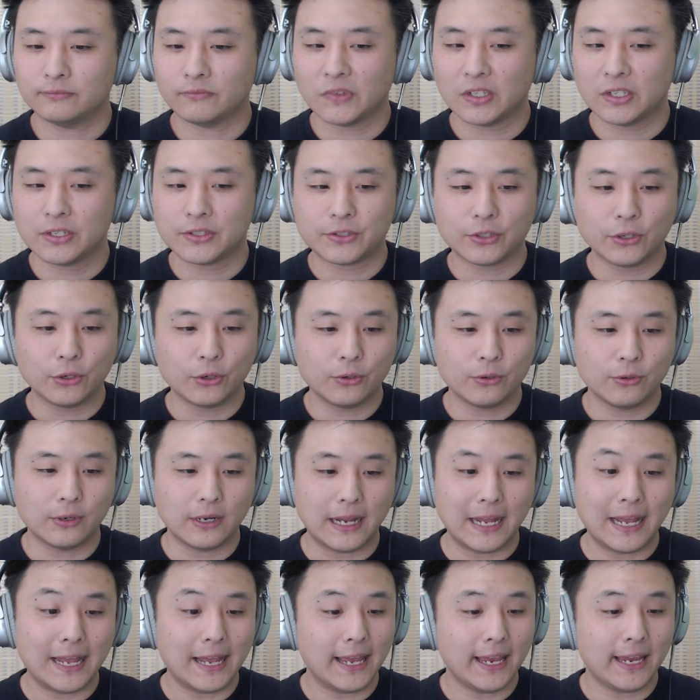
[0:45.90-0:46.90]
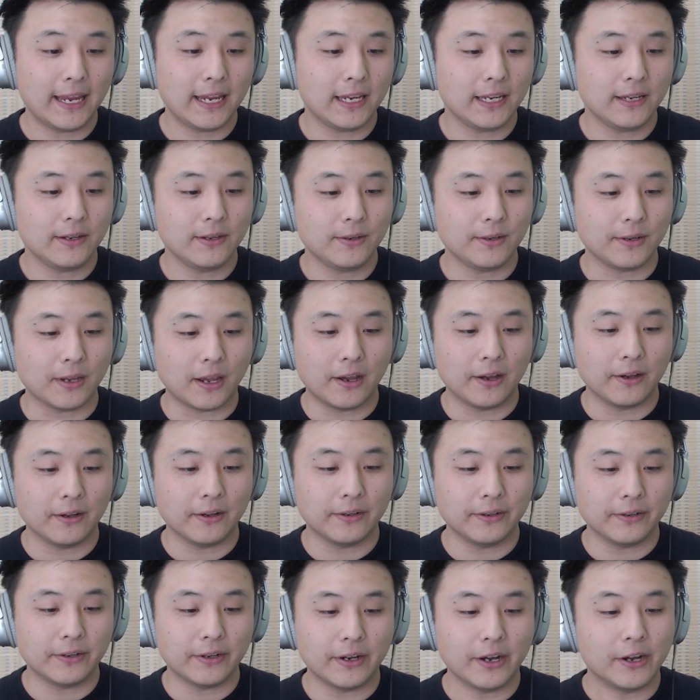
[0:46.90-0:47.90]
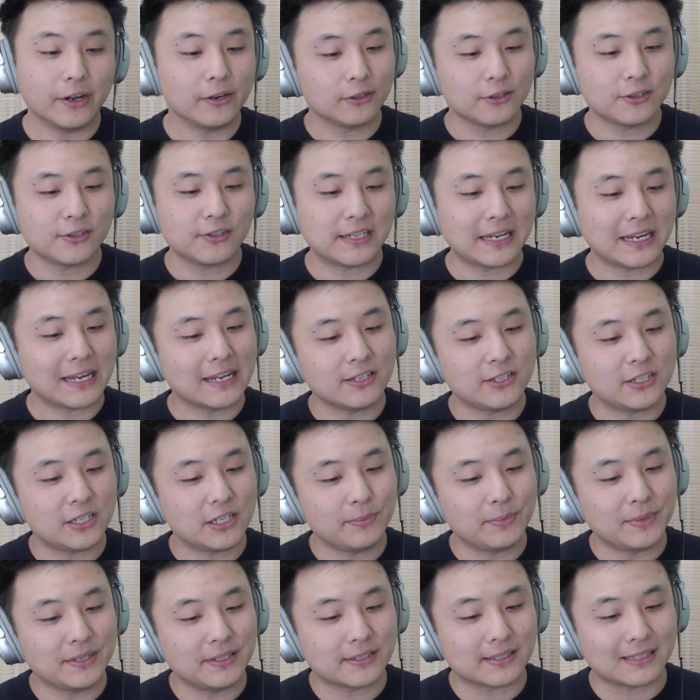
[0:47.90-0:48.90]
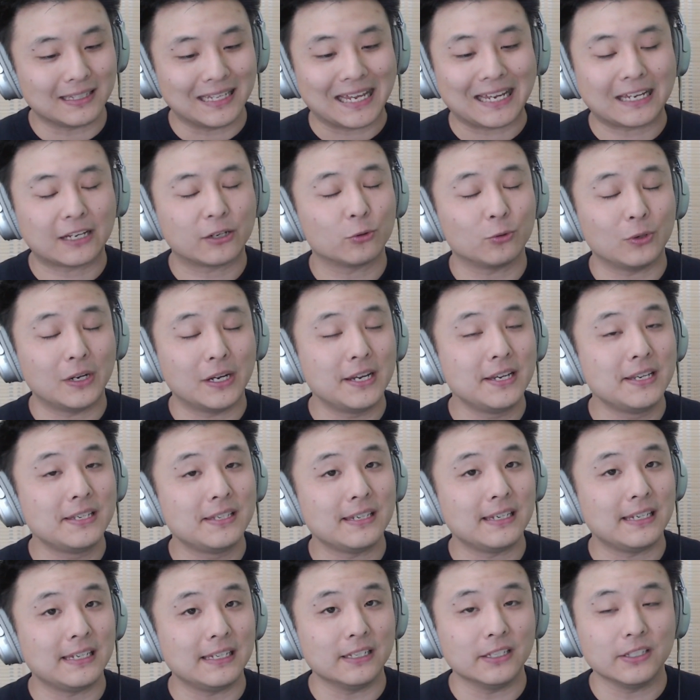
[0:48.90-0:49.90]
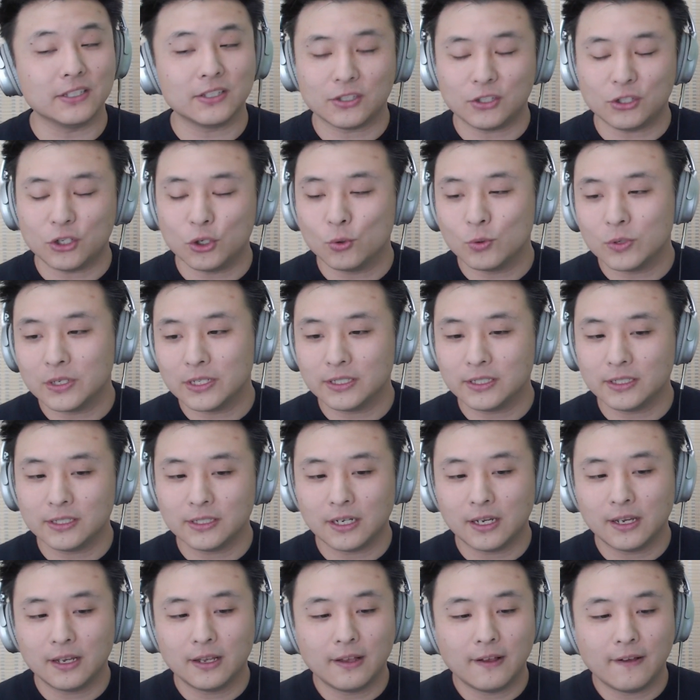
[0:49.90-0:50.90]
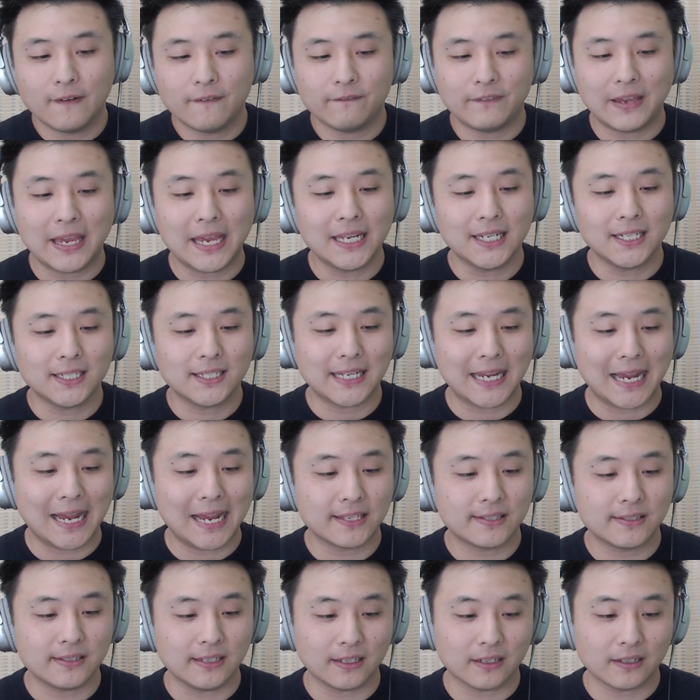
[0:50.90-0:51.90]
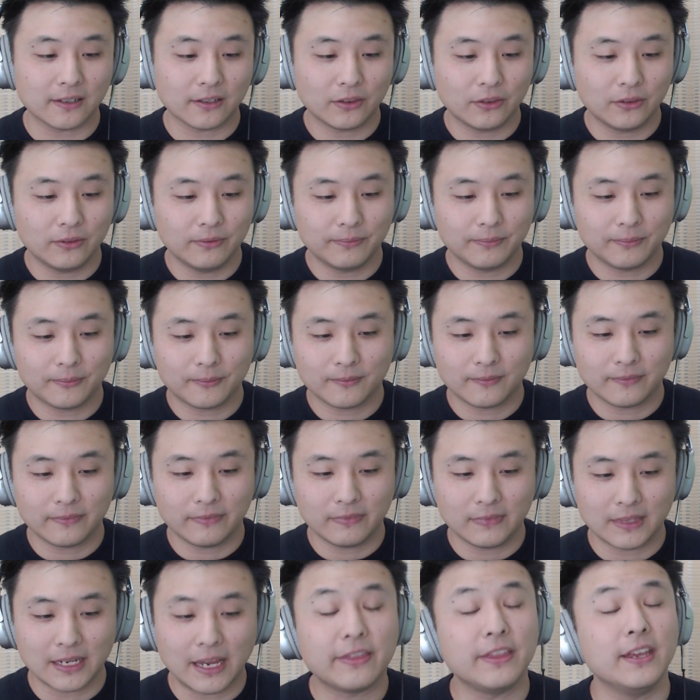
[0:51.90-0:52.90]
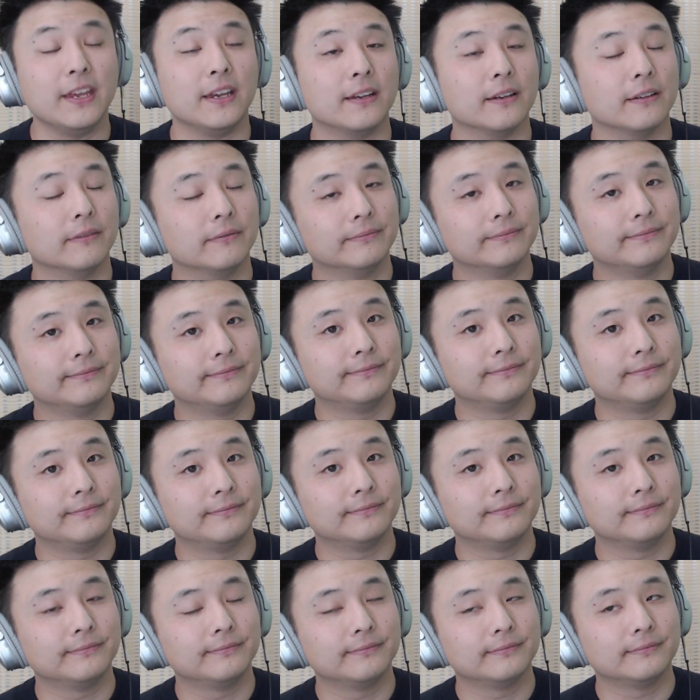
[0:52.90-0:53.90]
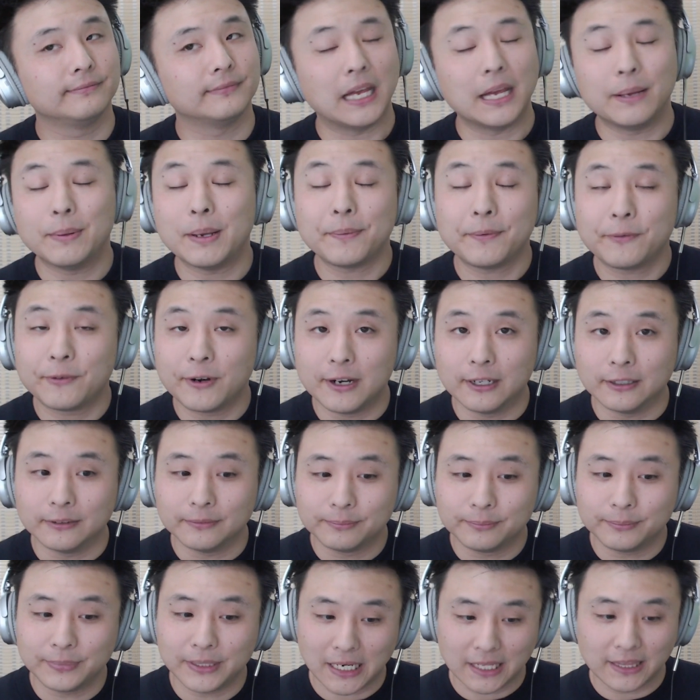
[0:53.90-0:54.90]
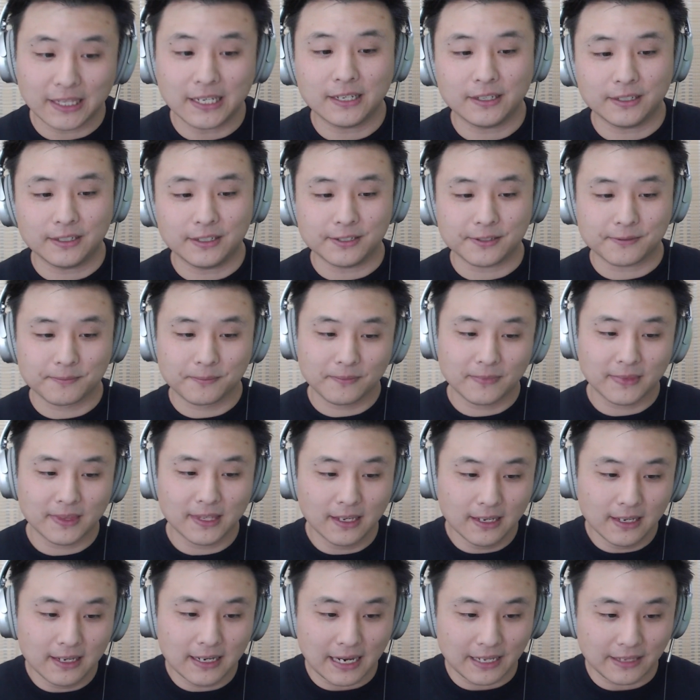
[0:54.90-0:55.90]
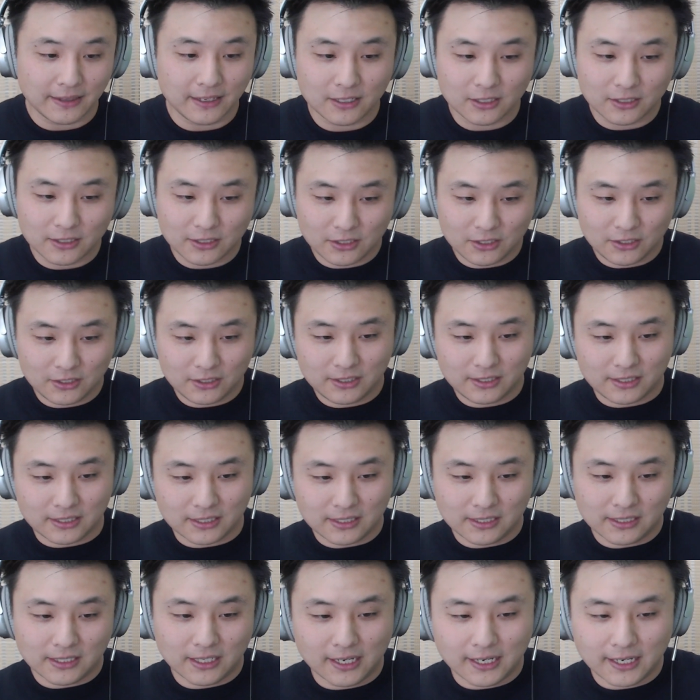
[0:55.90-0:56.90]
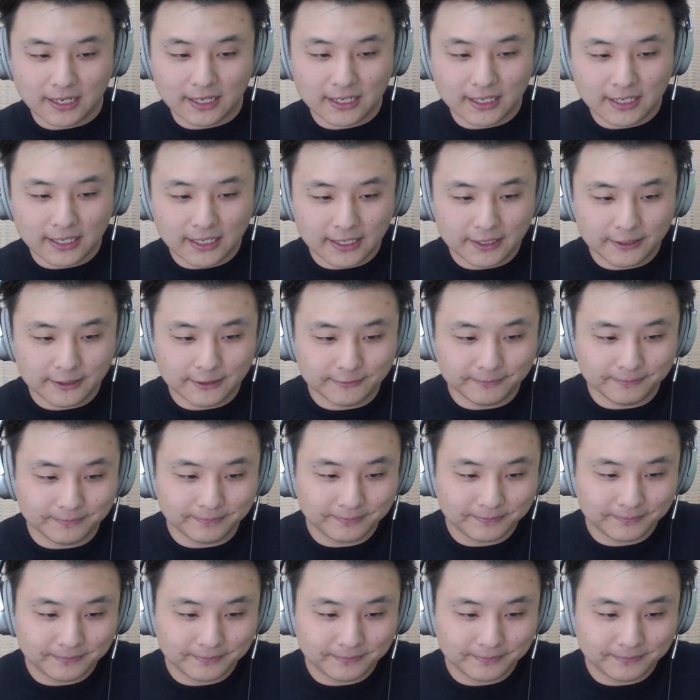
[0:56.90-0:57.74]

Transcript: So I understand Jimin's like crazy is doing fantastic. I think. I might be wrong, but I think it is. I think um